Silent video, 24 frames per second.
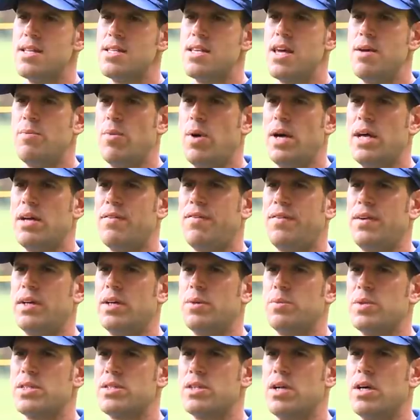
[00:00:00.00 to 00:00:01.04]
Tim
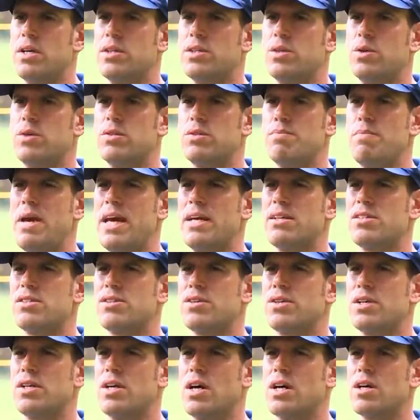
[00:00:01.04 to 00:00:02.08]
Wakefield was known to have
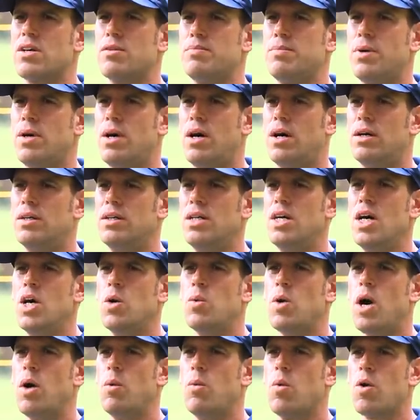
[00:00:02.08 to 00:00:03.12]
mastered a knuckleball
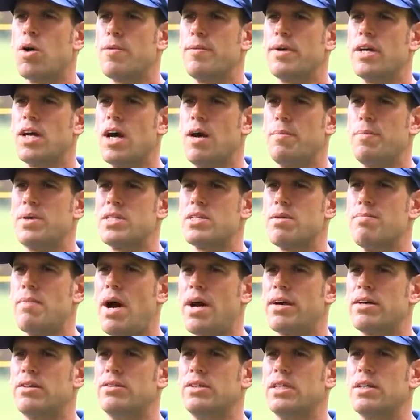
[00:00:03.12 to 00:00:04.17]
while warming up as a
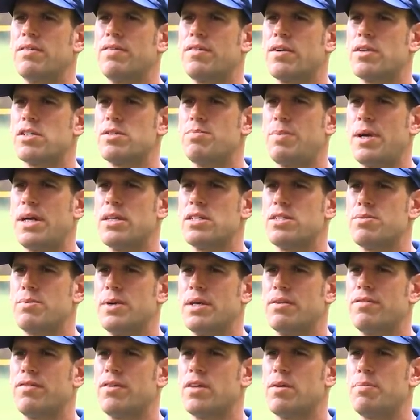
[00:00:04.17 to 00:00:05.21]
minor league first
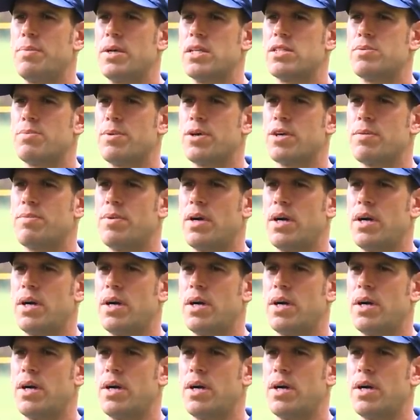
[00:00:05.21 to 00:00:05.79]
baseman for the Pittsburgh